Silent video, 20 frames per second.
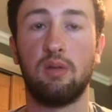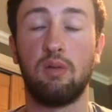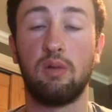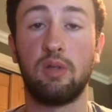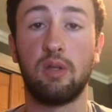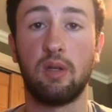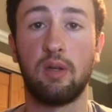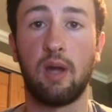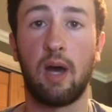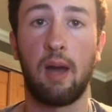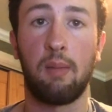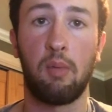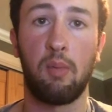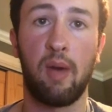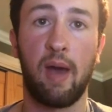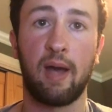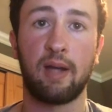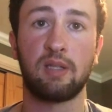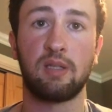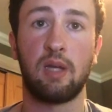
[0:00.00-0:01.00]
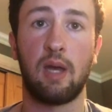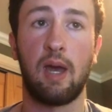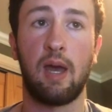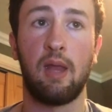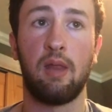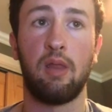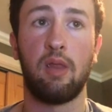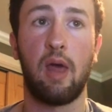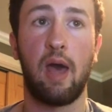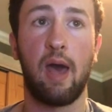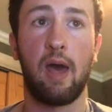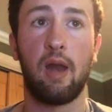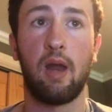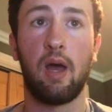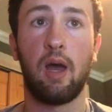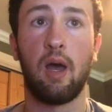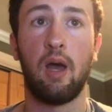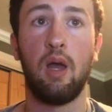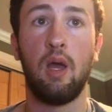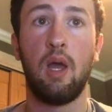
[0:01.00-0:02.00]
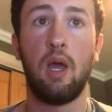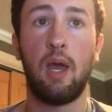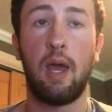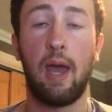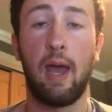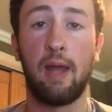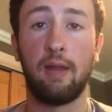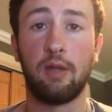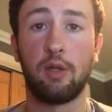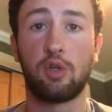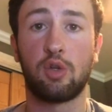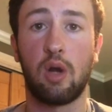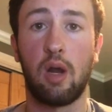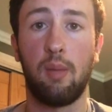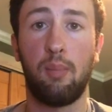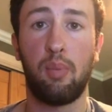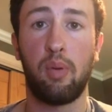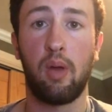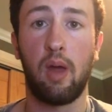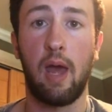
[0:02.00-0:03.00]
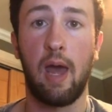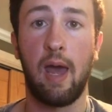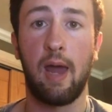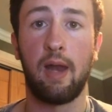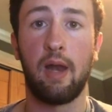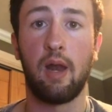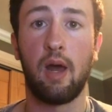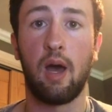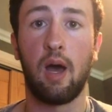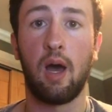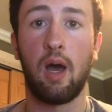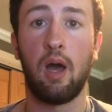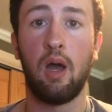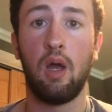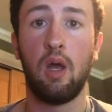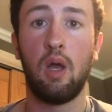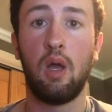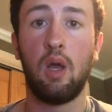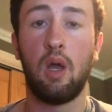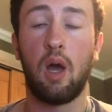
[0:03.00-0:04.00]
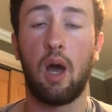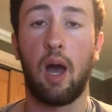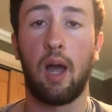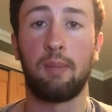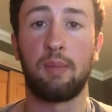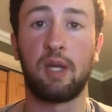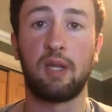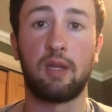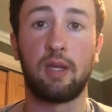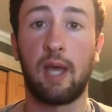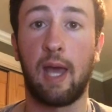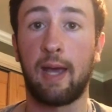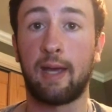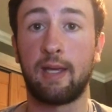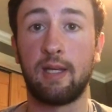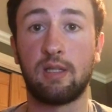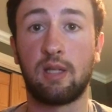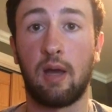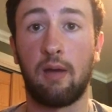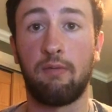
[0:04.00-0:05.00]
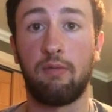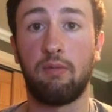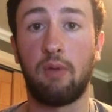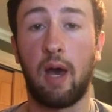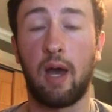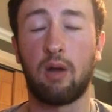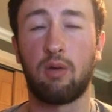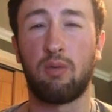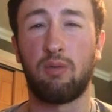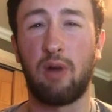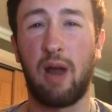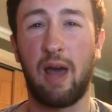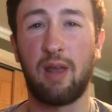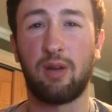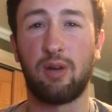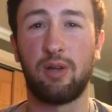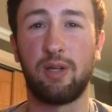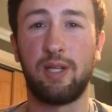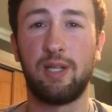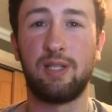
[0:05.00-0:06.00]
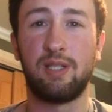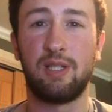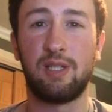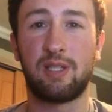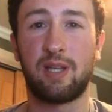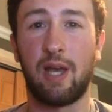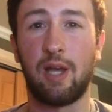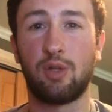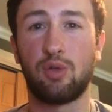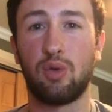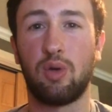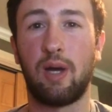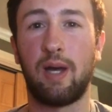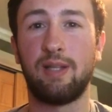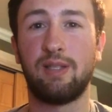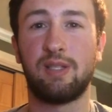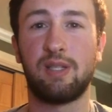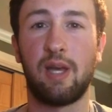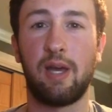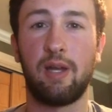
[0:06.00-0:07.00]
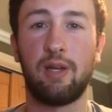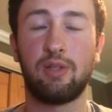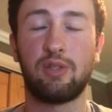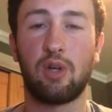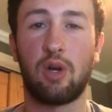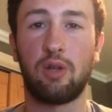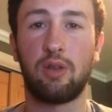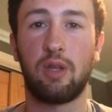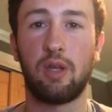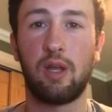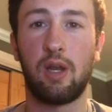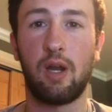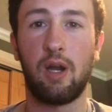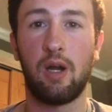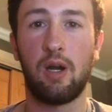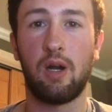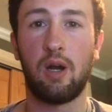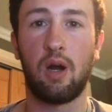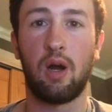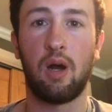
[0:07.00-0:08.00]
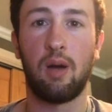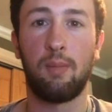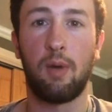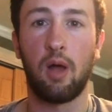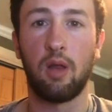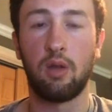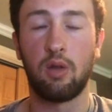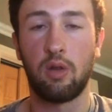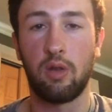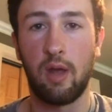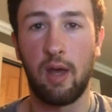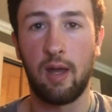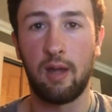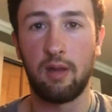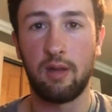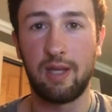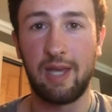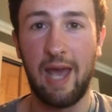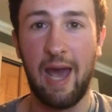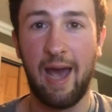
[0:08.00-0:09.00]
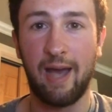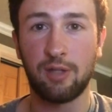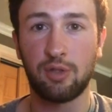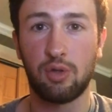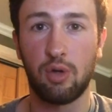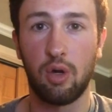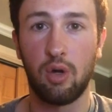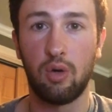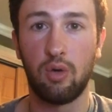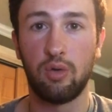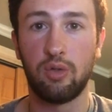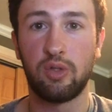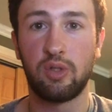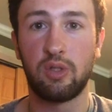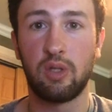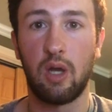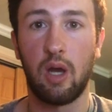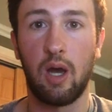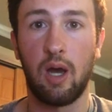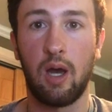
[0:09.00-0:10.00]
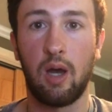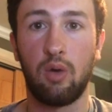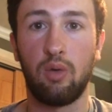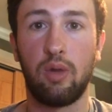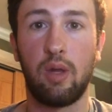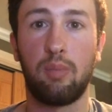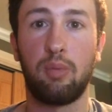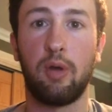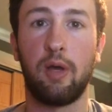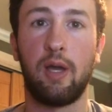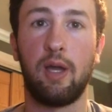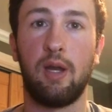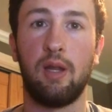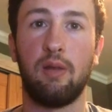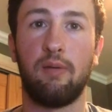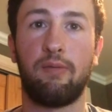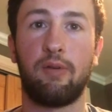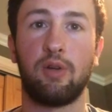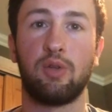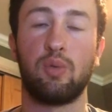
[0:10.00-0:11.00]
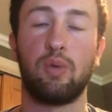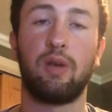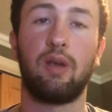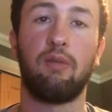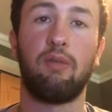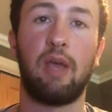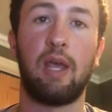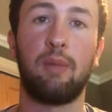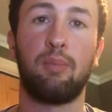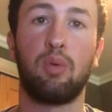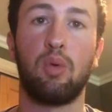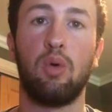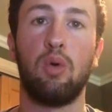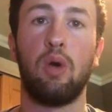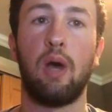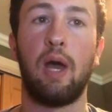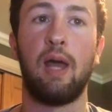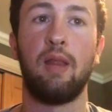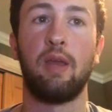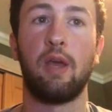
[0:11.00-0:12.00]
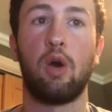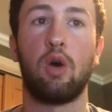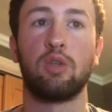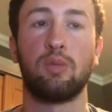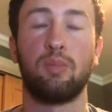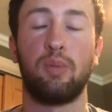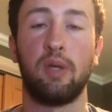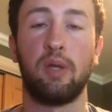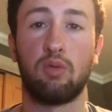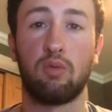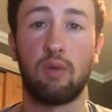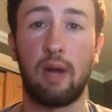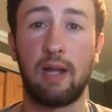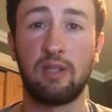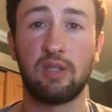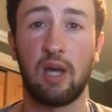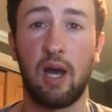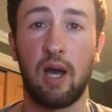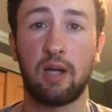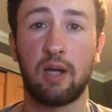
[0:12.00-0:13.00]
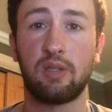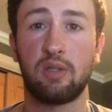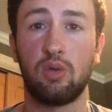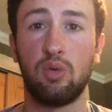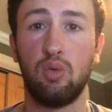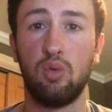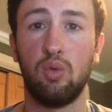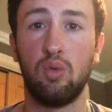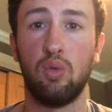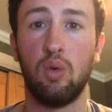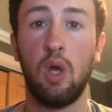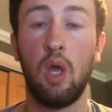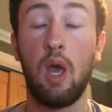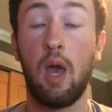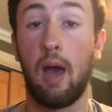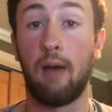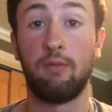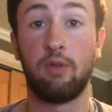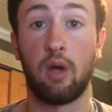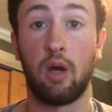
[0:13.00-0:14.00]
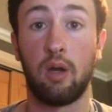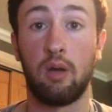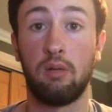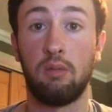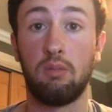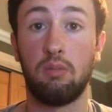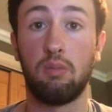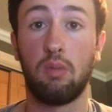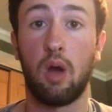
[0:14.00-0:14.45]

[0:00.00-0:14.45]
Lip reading: to the Diamondbacks to end the trip. And the Yankees have had a rather easy schedule, I'd say, to start the year, other than the Astros, who they played in the first week of April, and they also played the Red Sox, who have done